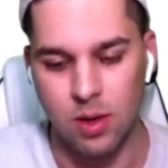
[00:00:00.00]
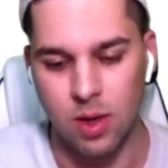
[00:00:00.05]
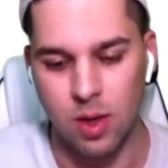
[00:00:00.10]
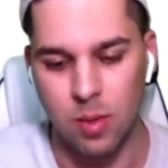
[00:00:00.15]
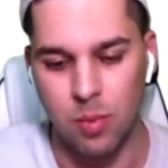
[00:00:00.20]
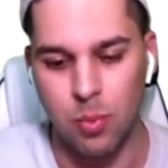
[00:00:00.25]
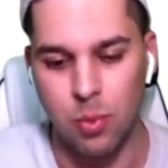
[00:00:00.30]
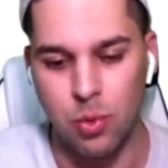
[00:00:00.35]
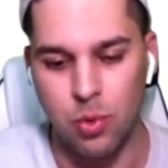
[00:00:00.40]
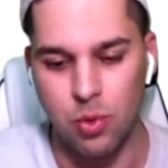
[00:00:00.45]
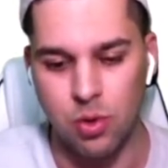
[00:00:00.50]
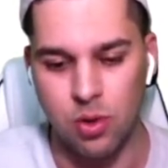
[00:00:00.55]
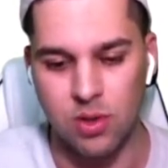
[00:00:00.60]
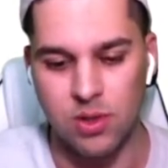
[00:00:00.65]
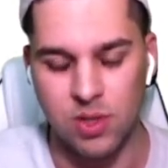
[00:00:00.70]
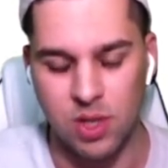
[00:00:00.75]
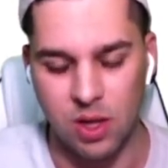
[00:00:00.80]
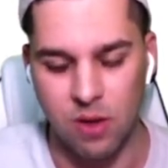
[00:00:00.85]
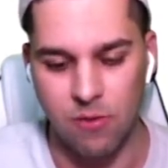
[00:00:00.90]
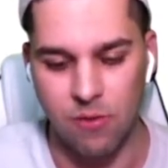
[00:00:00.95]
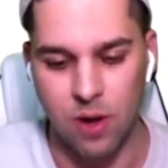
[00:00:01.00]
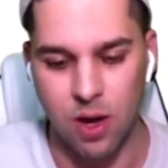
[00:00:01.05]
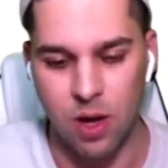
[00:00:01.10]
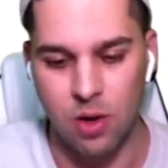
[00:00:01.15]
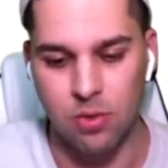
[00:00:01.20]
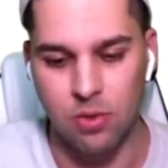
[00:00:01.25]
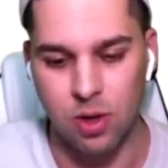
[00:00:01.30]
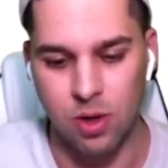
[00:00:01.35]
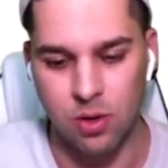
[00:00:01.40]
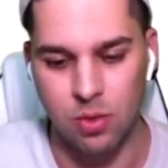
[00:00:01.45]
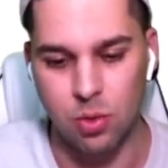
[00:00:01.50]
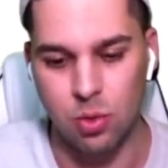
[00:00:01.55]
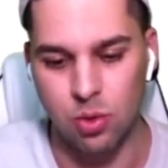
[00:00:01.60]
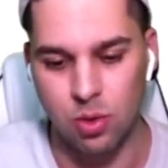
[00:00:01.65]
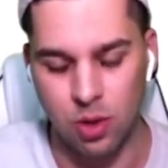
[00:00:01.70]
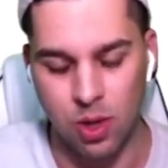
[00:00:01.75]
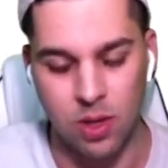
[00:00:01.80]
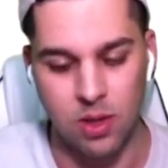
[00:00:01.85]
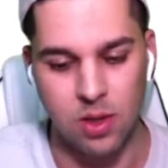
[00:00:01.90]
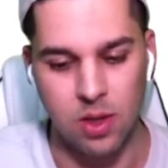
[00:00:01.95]
put yourself out there to
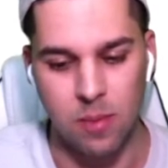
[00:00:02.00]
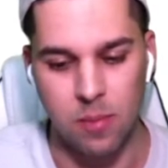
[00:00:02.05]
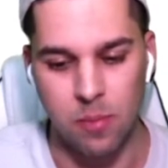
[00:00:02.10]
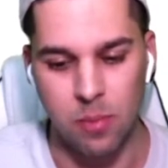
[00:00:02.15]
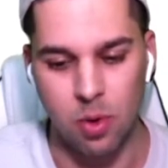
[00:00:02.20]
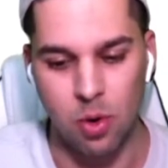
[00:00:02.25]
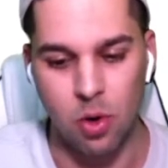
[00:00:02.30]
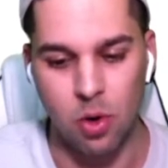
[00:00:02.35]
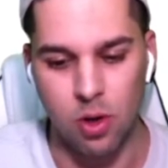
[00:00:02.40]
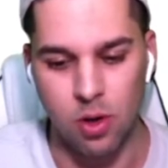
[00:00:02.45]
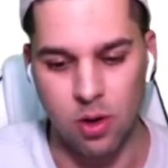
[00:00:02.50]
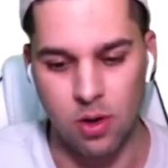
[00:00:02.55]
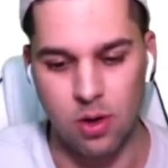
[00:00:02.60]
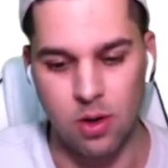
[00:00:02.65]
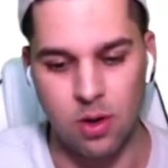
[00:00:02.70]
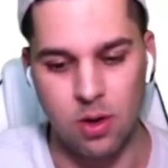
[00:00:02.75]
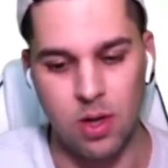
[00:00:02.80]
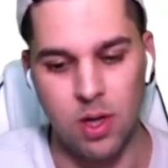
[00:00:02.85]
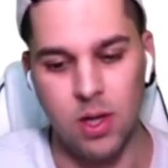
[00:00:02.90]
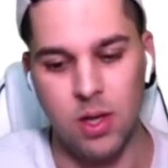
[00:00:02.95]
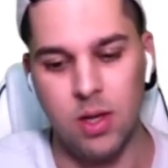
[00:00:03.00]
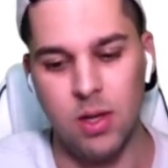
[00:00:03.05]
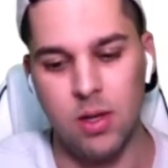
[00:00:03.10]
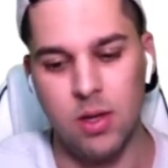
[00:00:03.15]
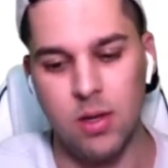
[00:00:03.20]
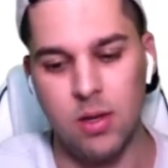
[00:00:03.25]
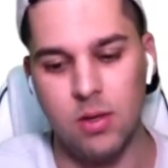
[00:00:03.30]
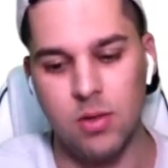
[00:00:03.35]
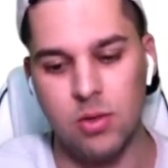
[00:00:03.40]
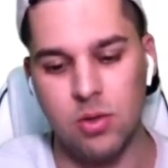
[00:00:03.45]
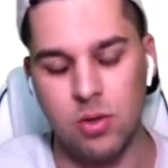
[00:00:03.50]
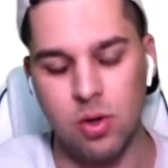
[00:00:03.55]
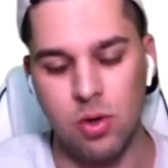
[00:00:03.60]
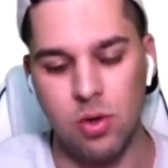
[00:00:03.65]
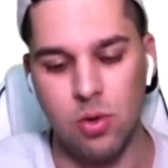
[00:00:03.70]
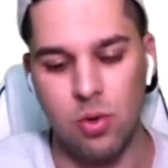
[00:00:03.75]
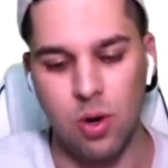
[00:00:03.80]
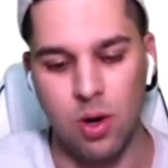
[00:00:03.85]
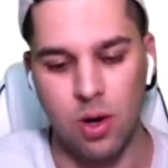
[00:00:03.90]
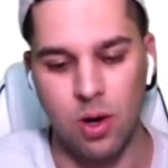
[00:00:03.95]
that employer so you
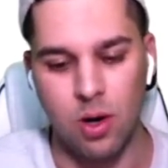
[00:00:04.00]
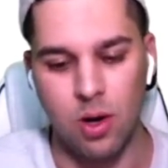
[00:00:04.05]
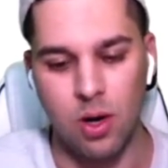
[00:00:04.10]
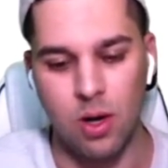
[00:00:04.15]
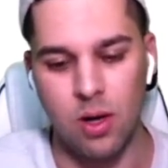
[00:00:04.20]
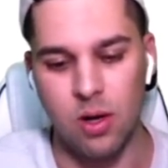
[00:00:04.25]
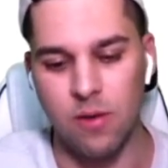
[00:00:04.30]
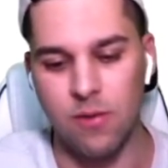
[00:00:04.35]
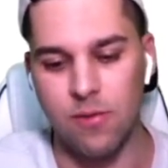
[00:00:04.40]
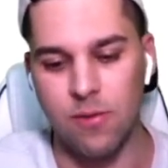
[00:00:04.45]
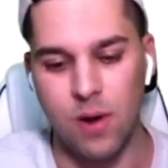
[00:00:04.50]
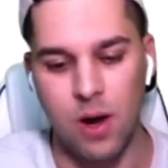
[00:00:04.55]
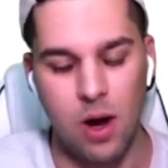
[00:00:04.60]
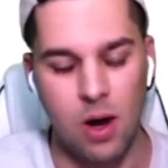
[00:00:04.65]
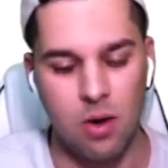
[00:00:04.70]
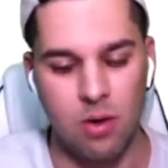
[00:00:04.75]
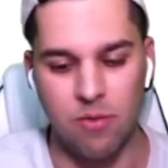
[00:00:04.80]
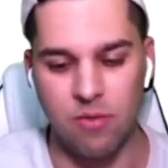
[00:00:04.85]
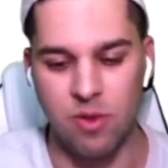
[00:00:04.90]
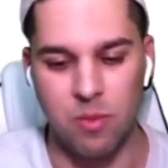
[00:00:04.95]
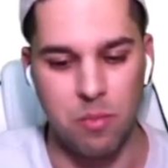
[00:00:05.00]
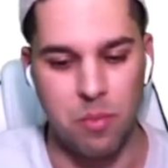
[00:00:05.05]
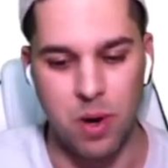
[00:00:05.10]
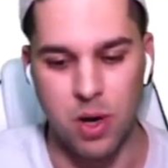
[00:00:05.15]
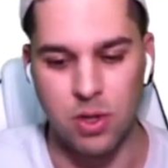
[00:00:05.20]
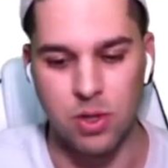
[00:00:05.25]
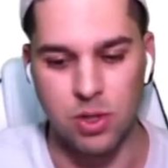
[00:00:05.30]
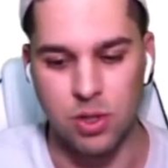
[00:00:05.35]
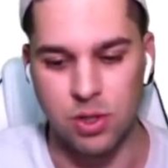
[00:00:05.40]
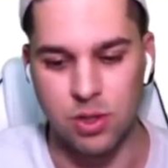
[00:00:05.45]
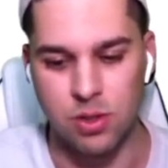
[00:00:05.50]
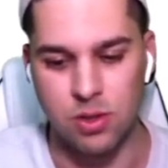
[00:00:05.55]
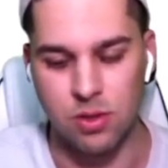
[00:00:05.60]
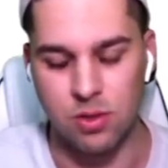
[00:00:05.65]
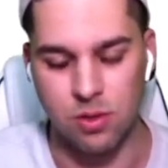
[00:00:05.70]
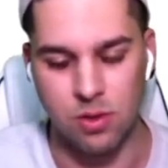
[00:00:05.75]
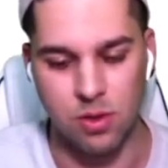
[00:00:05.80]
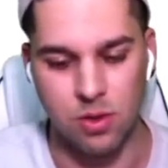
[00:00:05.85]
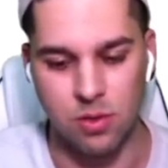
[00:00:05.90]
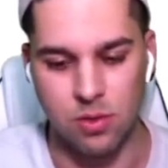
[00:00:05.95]
are kind of out of the bunch,
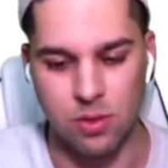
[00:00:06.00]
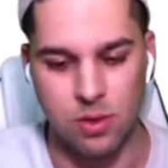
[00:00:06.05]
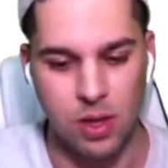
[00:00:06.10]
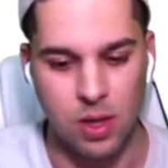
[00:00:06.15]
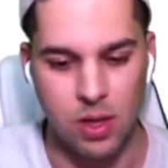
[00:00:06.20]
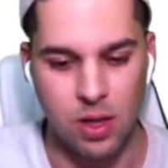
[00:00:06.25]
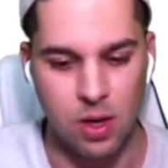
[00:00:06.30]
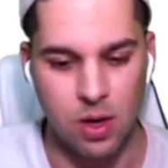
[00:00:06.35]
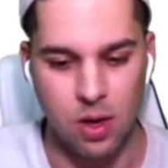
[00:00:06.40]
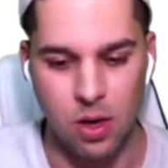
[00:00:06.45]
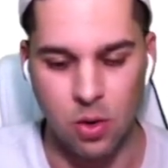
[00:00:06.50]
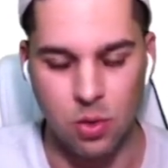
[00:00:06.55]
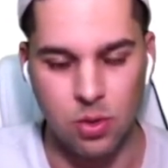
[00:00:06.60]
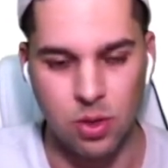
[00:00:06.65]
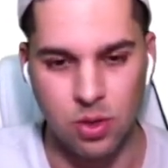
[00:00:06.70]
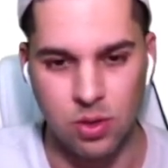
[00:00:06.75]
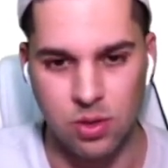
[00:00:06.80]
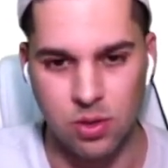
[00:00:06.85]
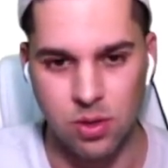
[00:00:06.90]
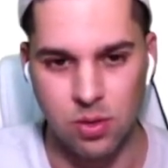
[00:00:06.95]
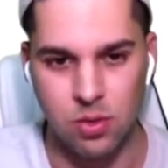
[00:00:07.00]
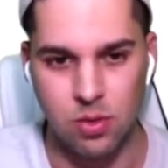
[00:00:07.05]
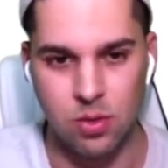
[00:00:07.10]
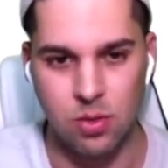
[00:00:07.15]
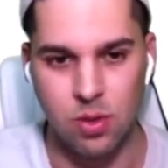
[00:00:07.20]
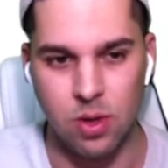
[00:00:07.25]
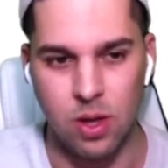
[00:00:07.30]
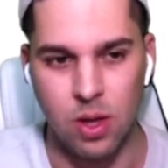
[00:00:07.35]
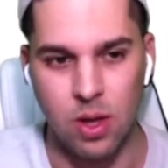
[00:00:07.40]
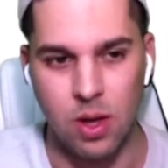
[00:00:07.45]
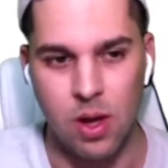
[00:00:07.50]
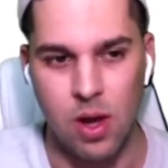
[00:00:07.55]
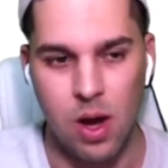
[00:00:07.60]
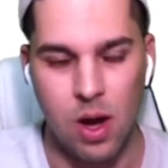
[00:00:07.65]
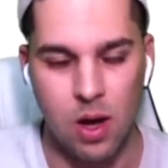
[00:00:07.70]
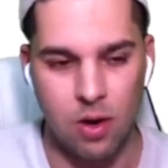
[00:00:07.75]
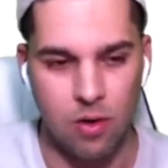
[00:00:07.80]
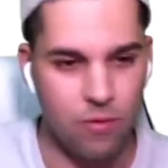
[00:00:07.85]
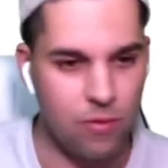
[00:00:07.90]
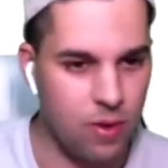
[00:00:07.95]
they can notice you out
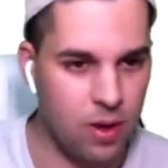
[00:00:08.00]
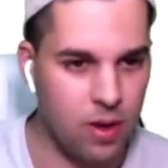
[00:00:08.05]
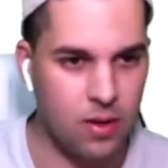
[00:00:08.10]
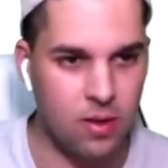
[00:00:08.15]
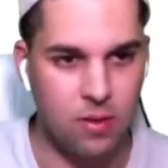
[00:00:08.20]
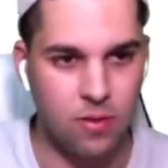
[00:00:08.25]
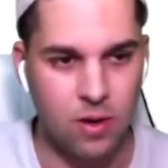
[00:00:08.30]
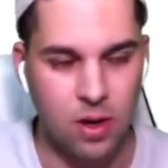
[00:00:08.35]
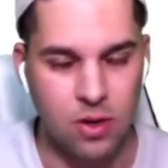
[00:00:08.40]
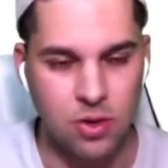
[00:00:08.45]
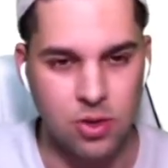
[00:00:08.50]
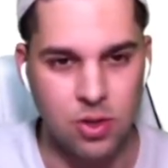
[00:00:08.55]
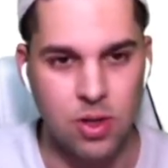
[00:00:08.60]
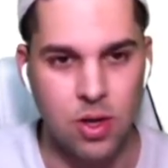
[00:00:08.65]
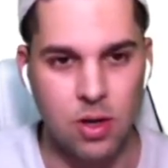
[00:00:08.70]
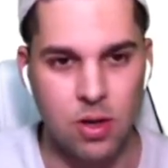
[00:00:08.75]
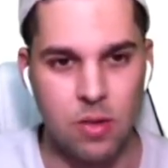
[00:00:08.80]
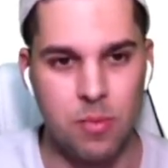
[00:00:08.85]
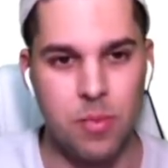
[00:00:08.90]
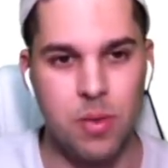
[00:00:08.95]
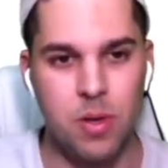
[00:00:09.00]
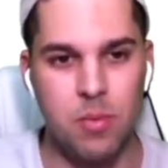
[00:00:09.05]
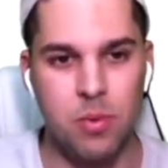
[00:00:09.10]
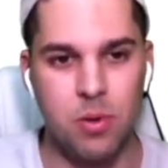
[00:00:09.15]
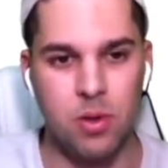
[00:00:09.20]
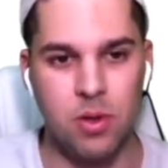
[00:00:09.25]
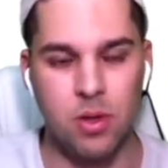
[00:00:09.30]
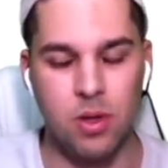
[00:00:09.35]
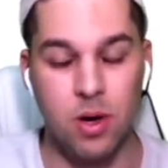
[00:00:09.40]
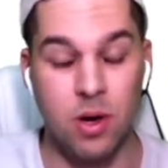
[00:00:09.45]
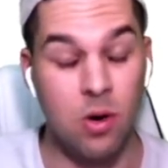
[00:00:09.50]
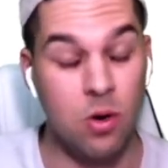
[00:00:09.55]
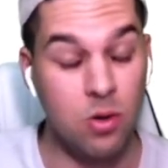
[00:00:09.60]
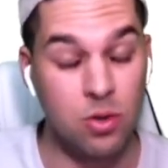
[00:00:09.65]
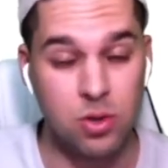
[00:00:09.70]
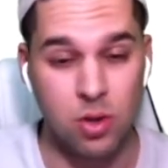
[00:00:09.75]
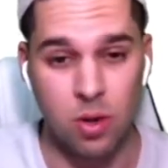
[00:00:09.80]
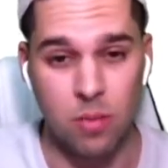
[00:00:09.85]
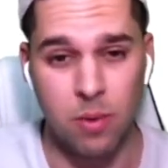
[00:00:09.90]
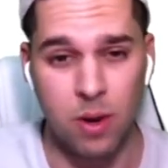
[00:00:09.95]
of like 100 other people that are
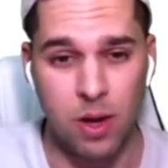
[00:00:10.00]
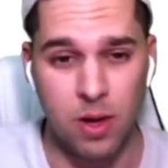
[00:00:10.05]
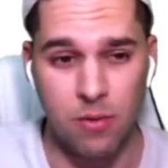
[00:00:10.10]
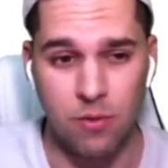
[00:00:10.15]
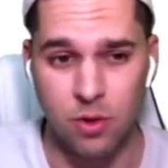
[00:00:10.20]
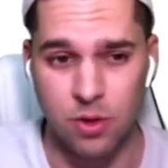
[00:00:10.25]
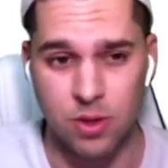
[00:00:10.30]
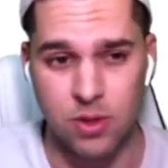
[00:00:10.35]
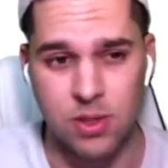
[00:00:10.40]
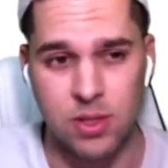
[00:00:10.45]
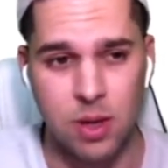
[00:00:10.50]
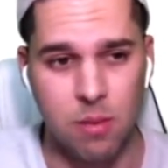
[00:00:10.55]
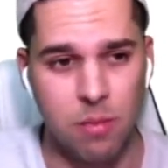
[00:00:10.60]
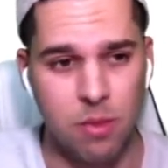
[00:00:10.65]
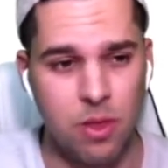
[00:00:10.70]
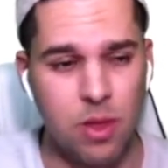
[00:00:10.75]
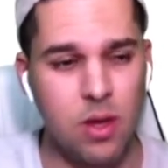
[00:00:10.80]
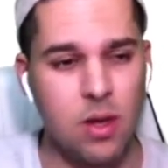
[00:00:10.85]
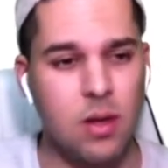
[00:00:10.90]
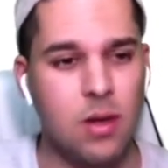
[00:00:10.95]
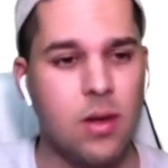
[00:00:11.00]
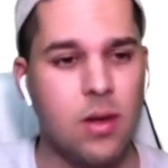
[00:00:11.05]
also applying for the same thing.